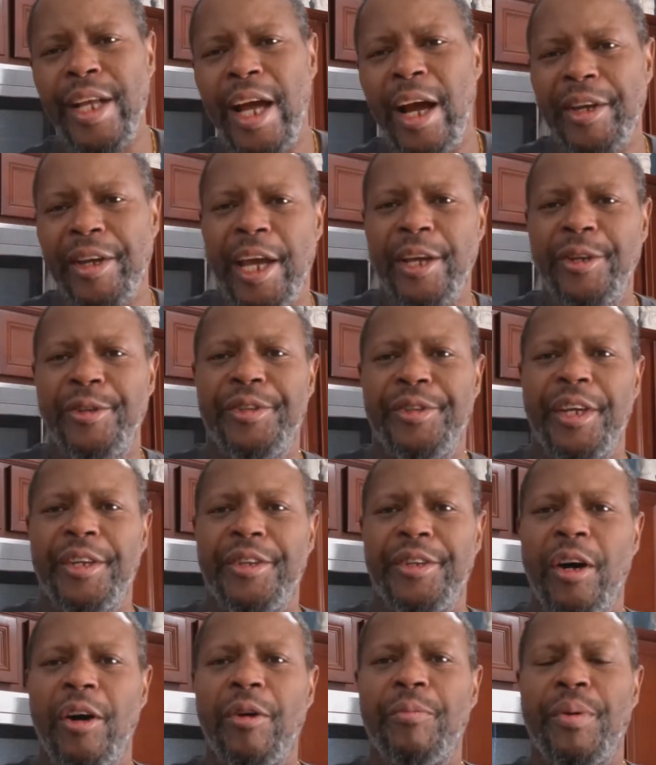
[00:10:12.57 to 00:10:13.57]
in case you didn't
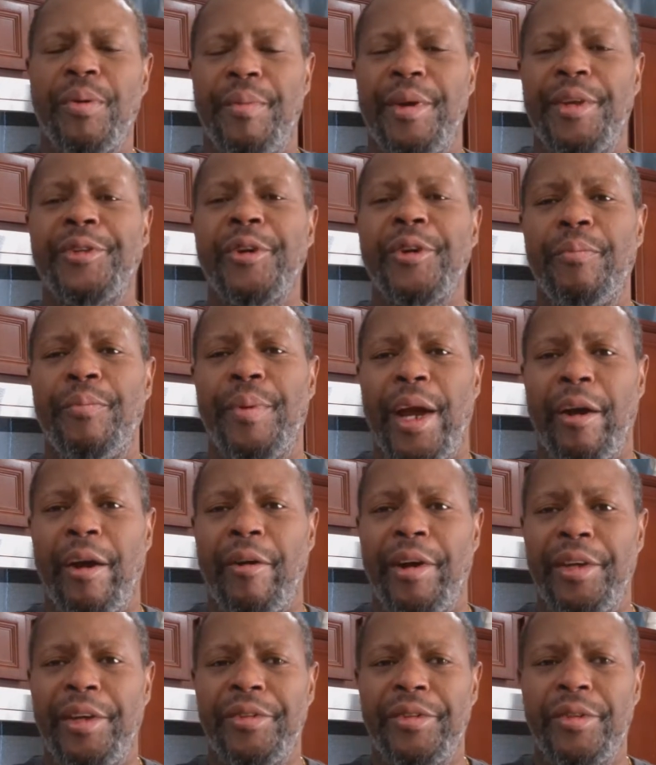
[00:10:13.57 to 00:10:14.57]
know, pimento
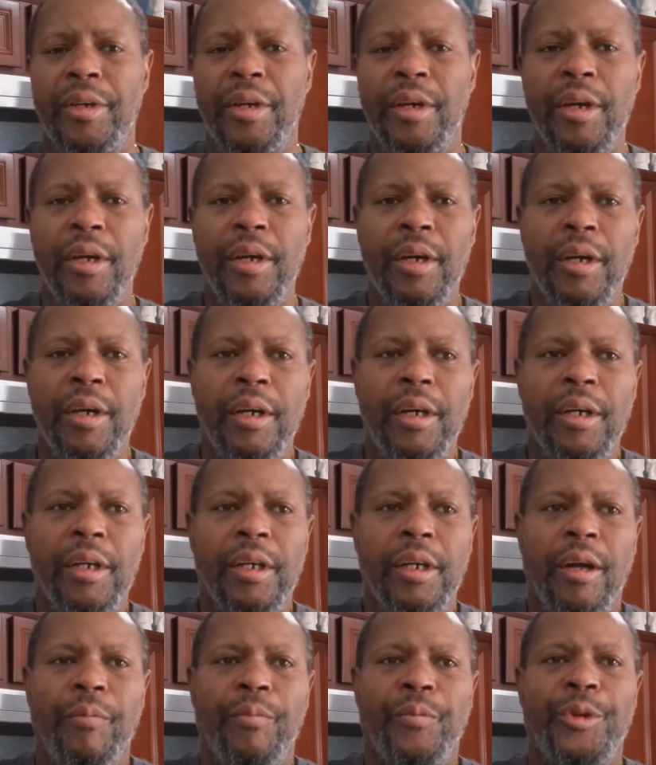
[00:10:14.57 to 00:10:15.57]
berries,
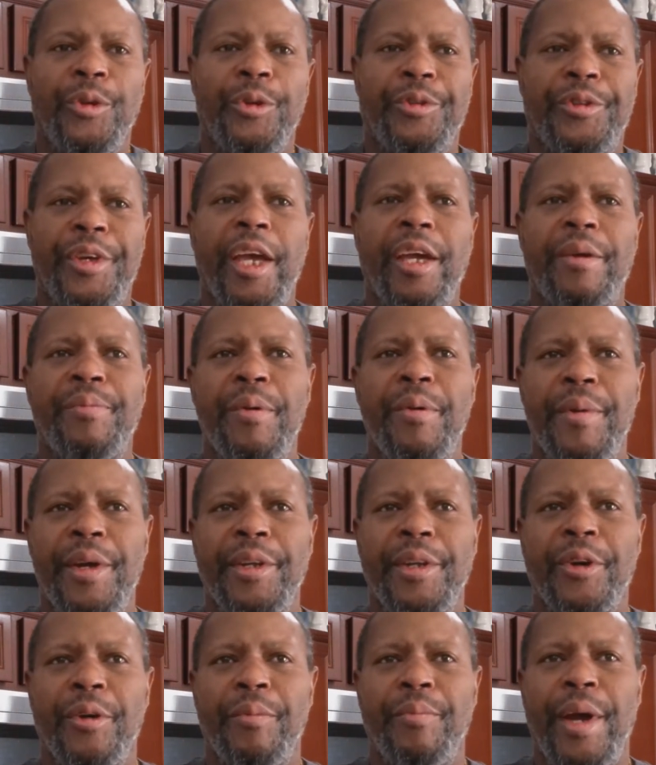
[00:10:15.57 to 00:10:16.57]
you take
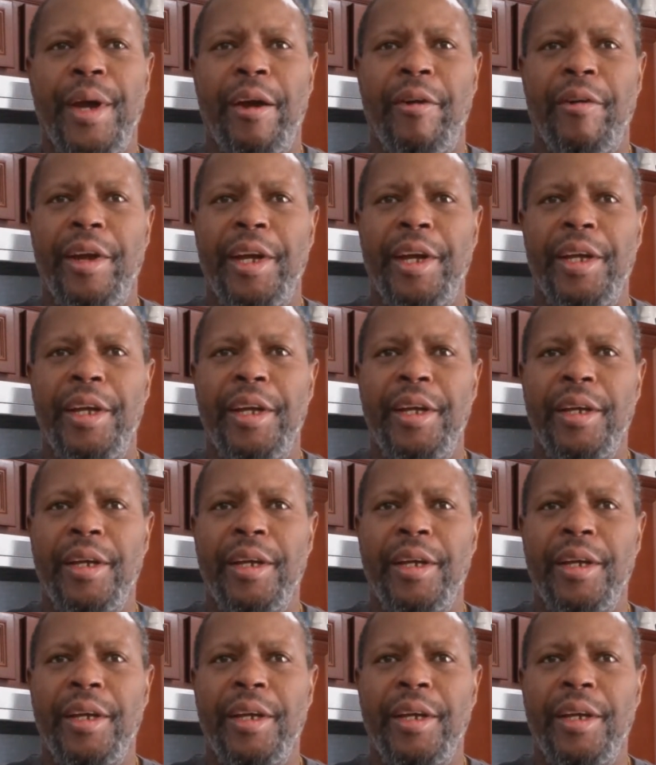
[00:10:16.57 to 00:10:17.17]
pimento berry